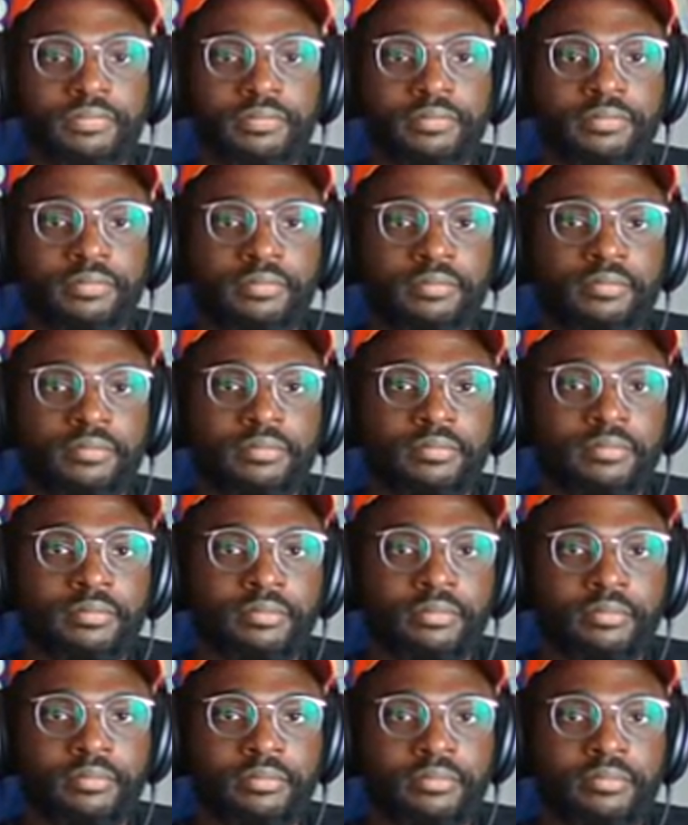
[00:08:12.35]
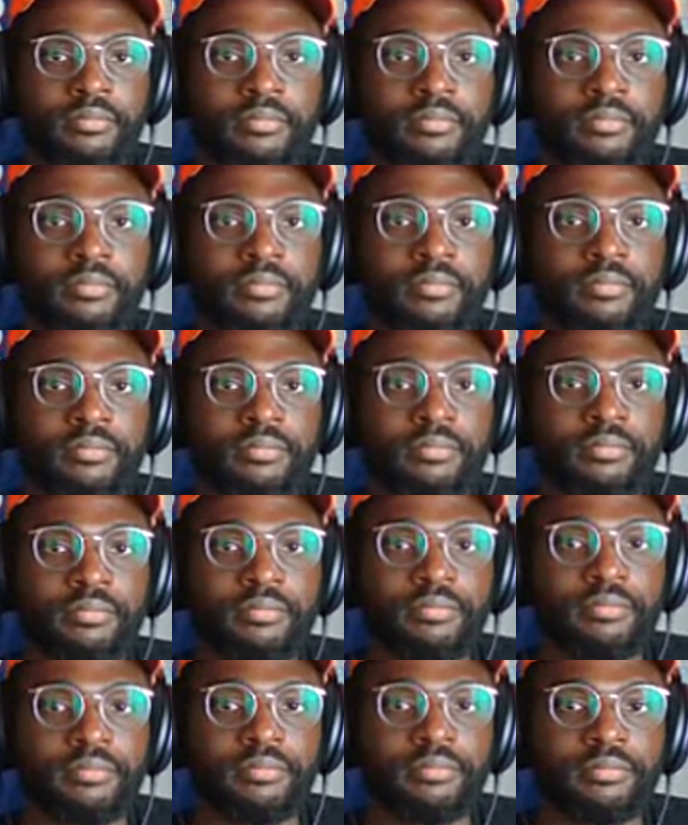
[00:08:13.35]

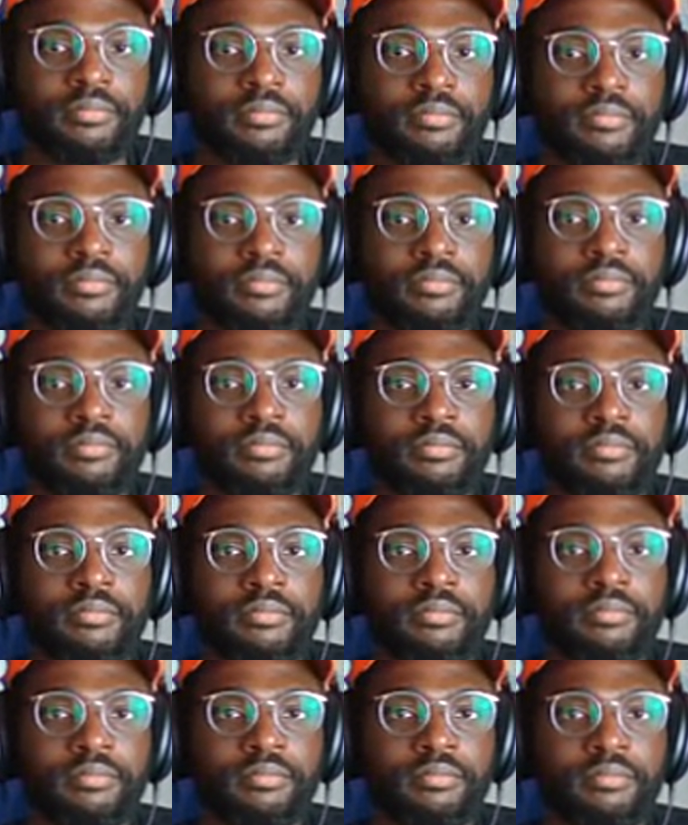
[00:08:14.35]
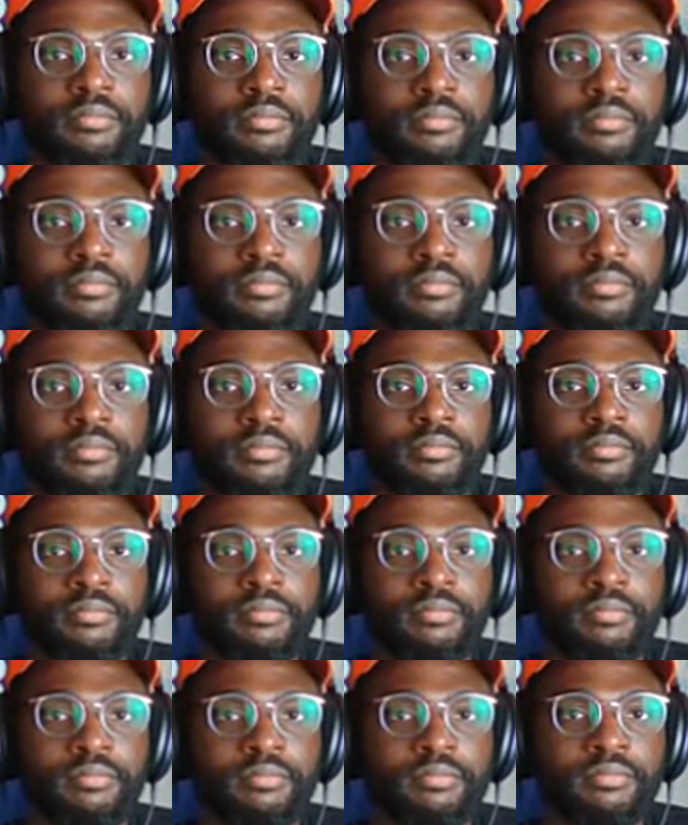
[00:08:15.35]

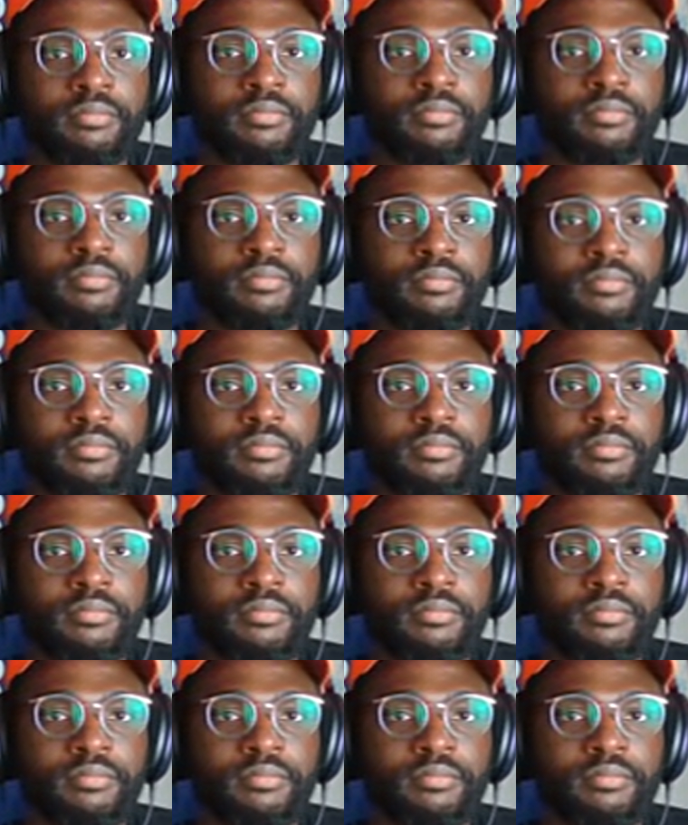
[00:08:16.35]
(not speaking)